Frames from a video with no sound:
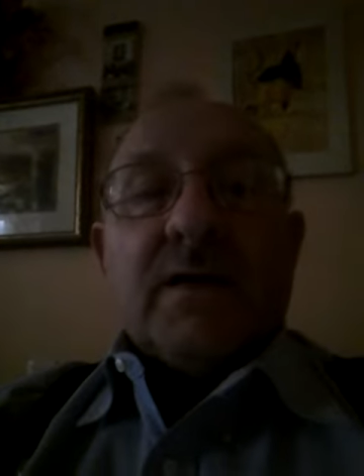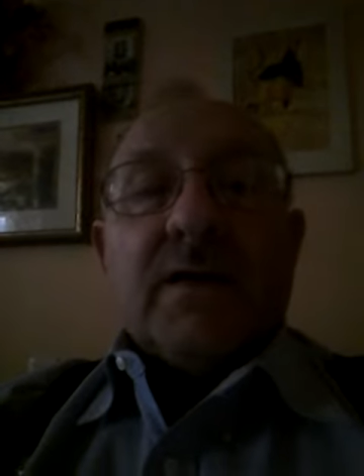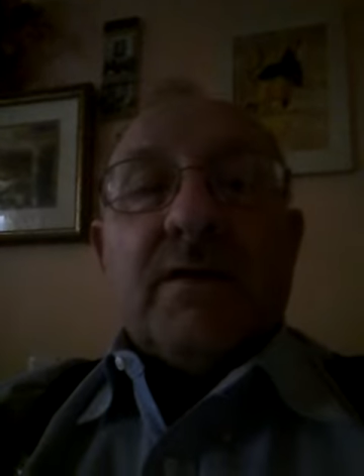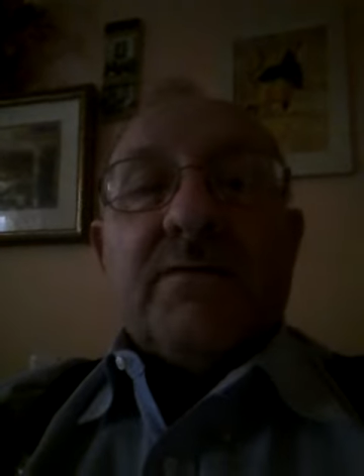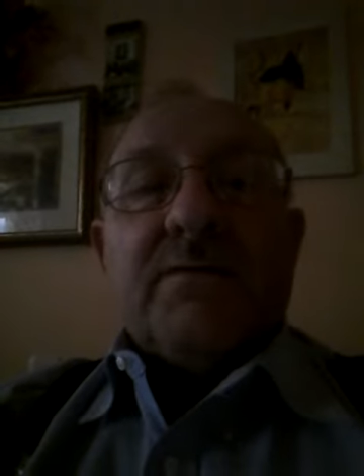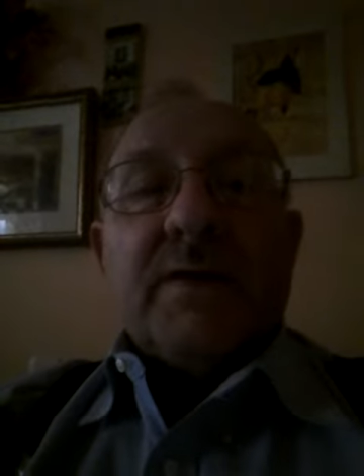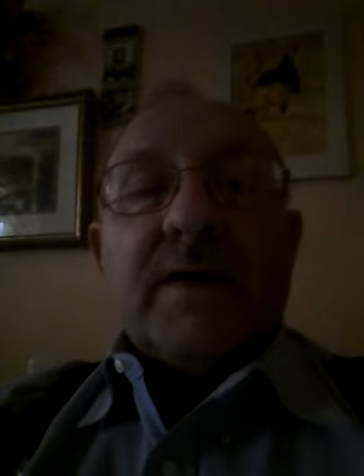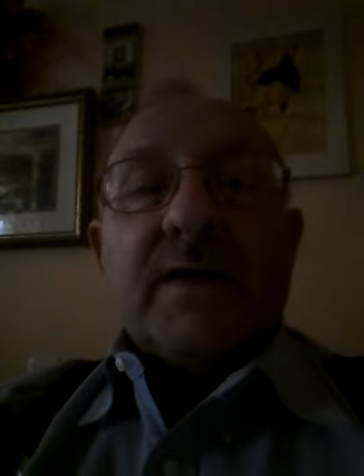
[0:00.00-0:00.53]

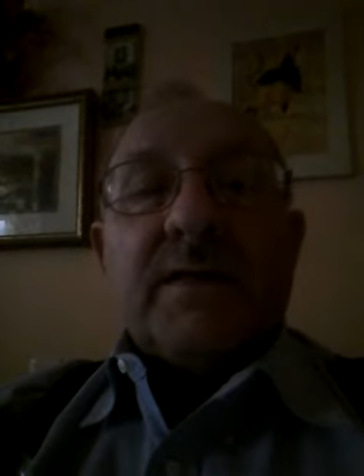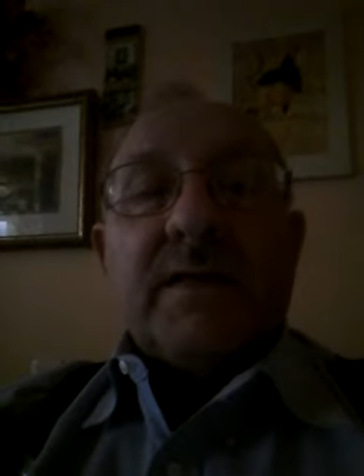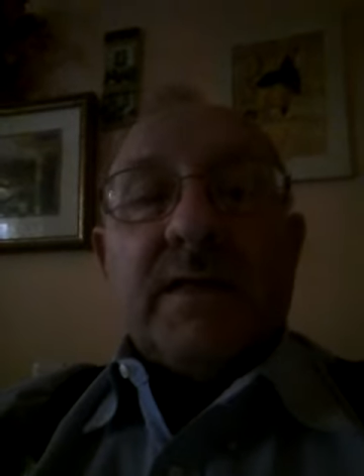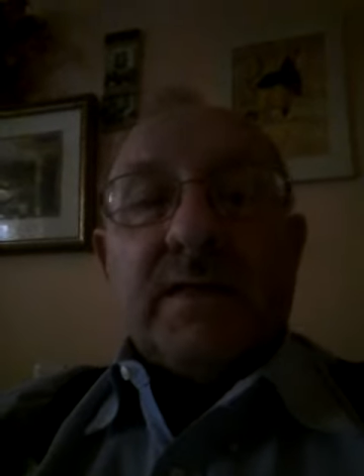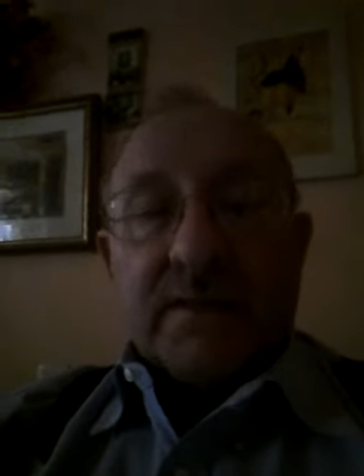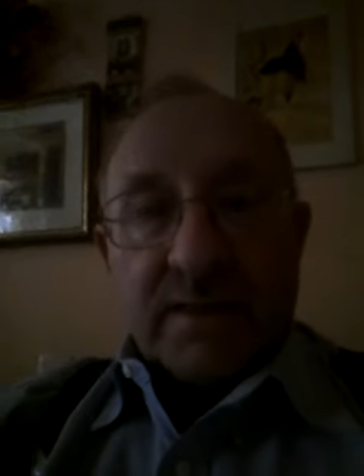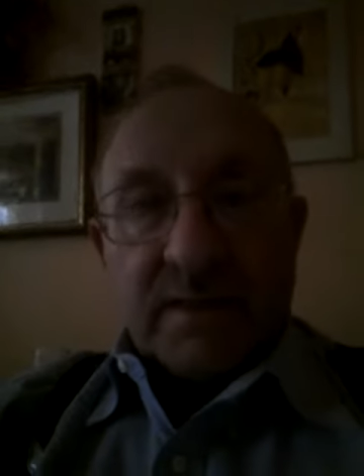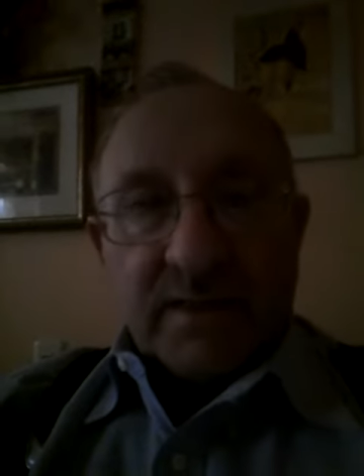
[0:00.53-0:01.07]
The fact
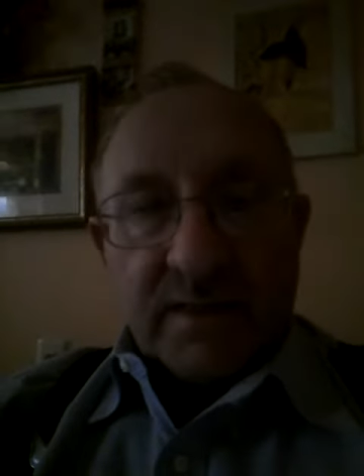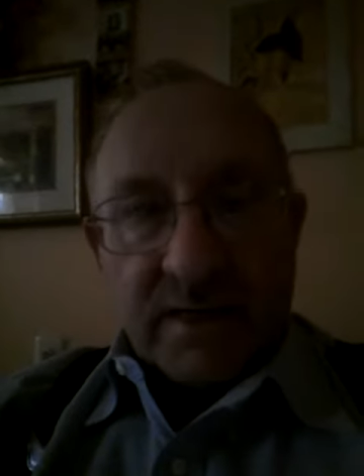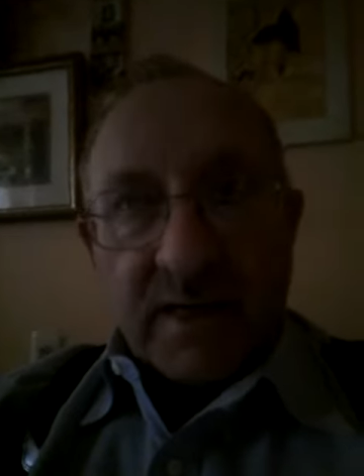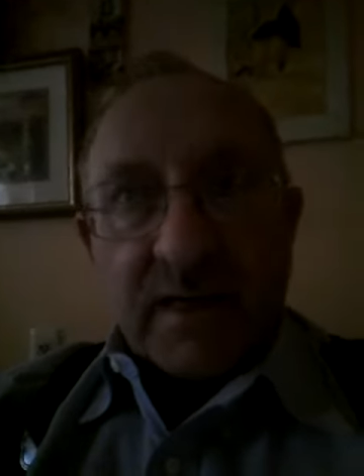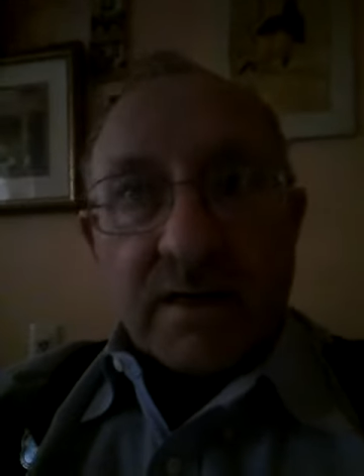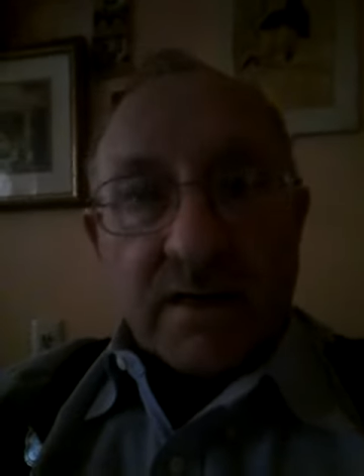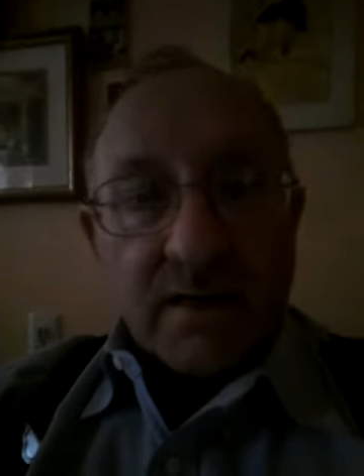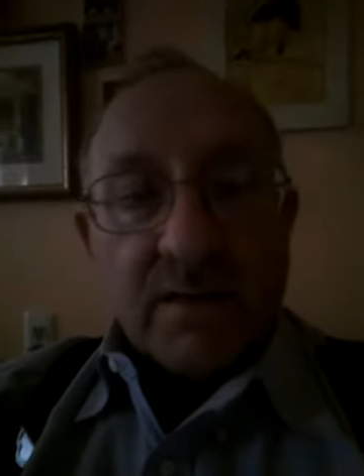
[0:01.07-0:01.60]
that they're
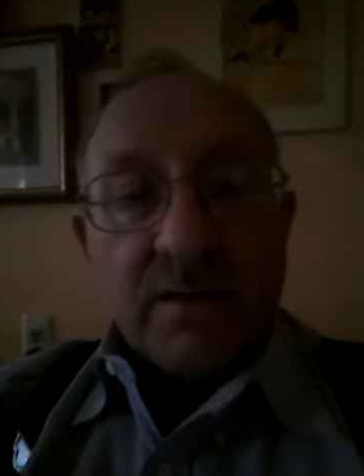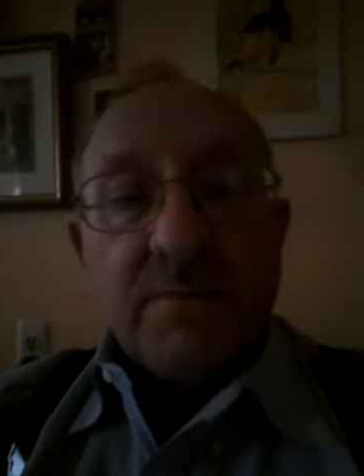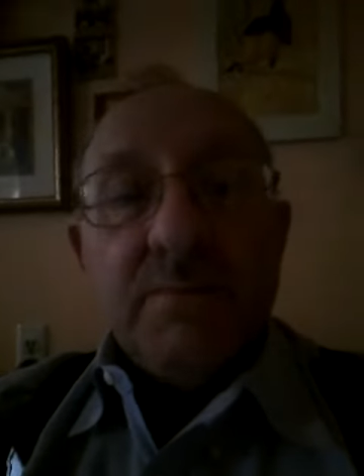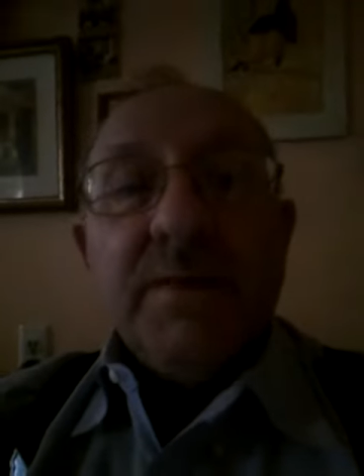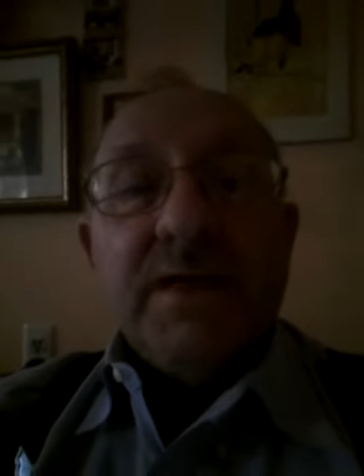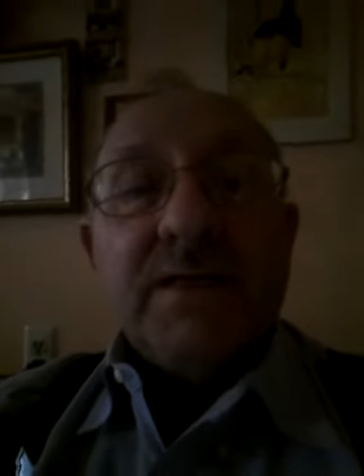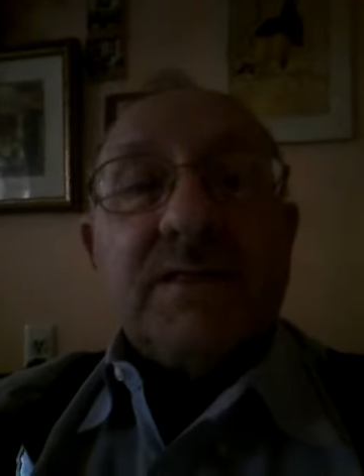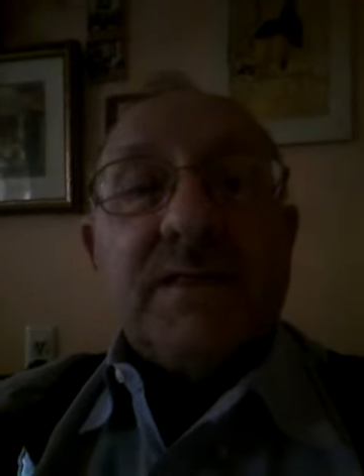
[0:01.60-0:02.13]
there
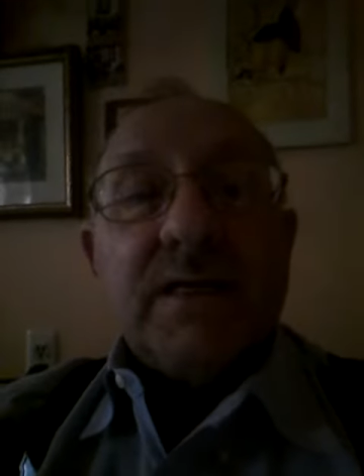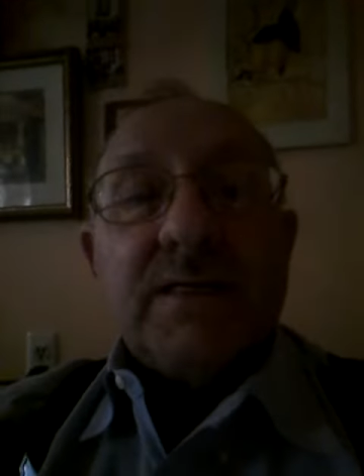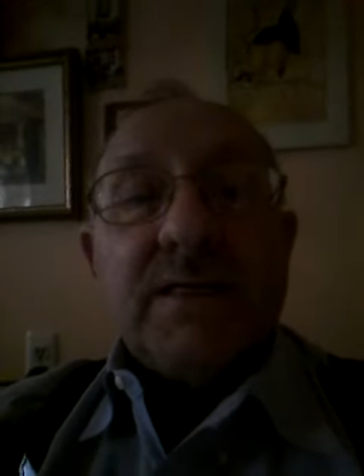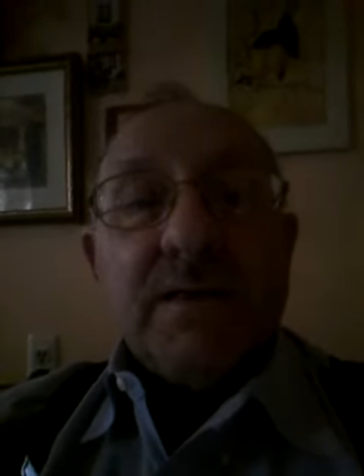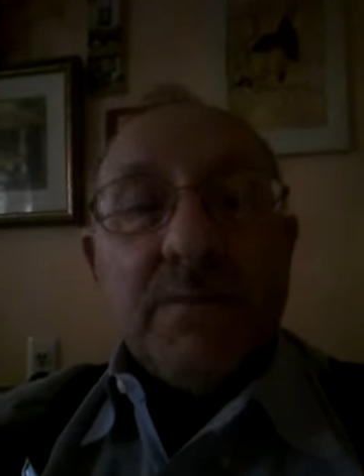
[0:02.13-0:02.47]
means that